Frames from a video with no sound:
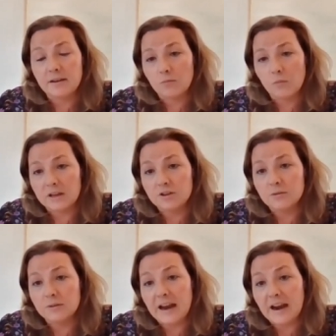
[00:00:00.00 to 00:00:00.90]
when you
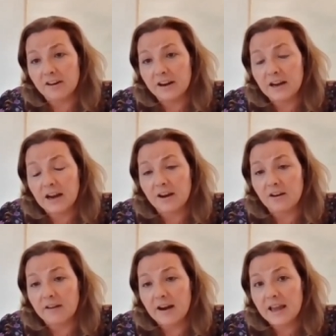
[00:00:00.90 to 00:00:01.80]
inherit an I
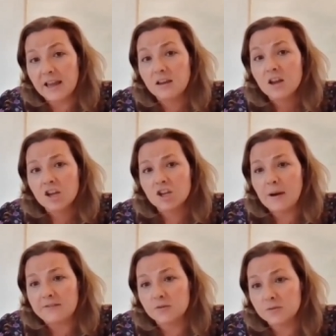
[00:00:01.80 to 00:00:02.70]
R A, you
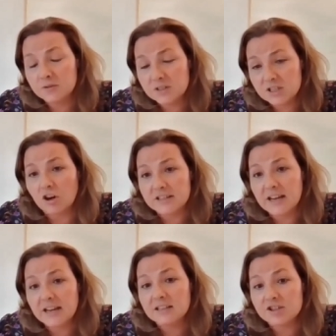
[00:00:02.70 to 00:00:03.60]
have to start
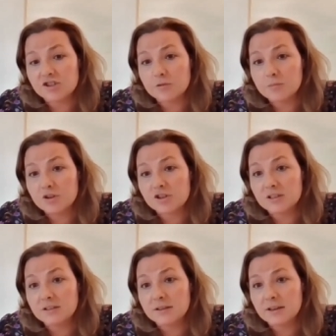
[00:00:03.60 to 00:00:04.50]
taking
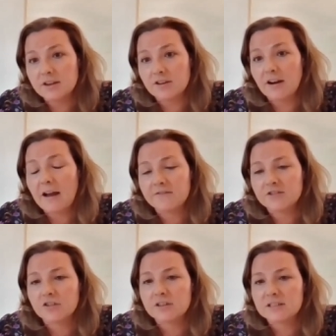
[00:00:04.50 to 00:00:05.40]
distributions the year
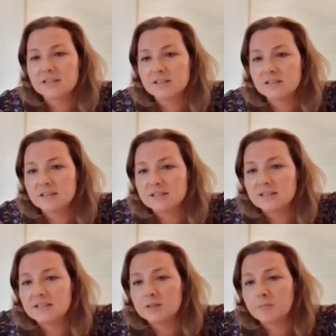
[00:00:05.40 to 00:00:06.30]
after the, the
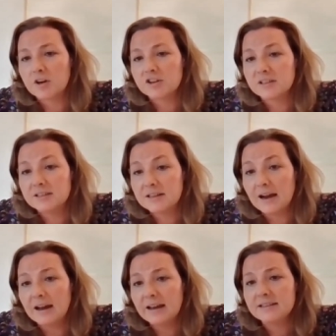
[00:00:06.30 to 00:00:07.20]
deceased person
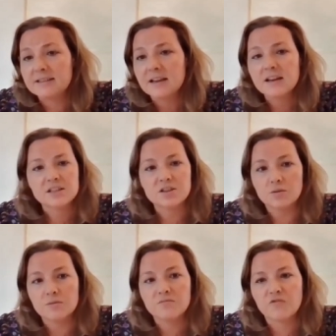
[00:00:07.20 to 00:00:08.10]
dies.
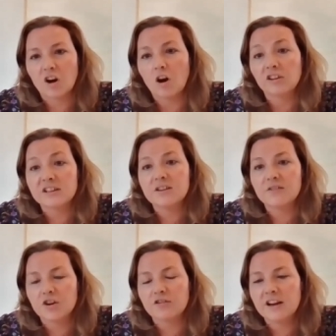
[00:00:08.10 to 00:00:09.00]
So regardless of
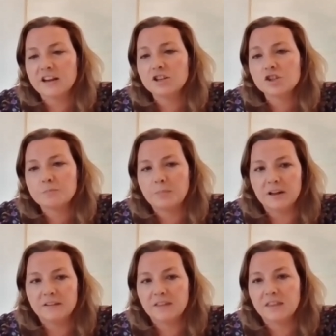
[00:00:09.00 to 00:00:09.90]
your age,
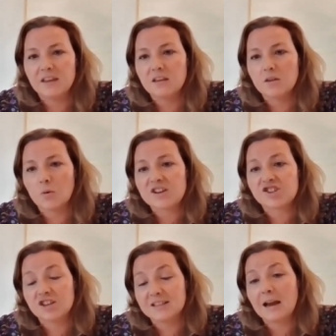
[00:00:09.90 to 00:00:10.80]
but the, the
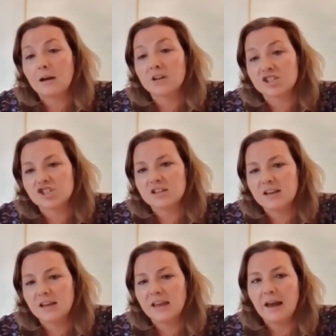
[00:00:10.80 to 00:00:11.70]
question is how much to
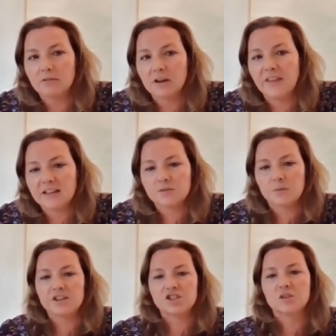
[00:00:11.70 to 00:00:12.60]
take out. And that's
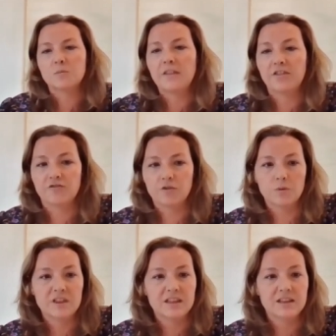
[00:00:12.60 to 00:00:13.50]
what I just went through
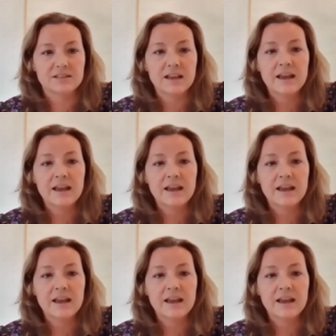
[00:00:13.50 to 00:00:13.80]
with these